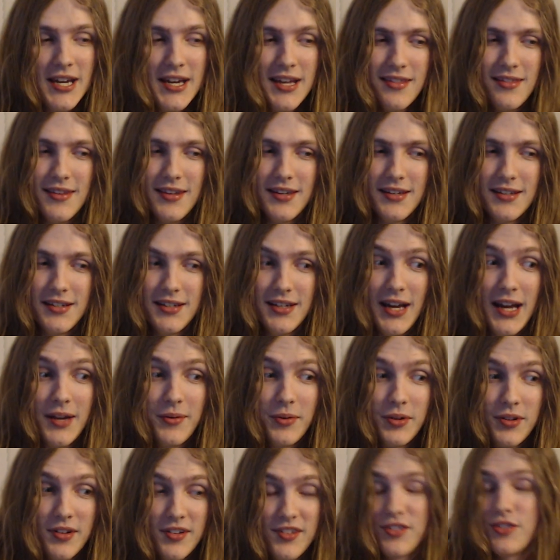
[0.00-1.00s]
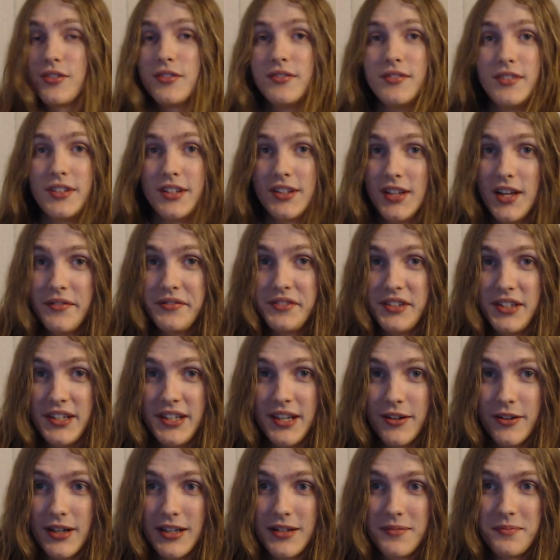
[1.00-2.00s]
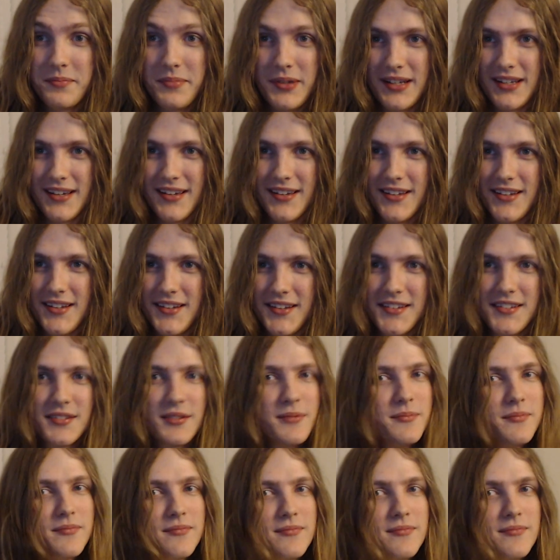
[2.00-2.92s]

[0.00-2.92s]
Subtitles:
then I would certainly love to hear it, because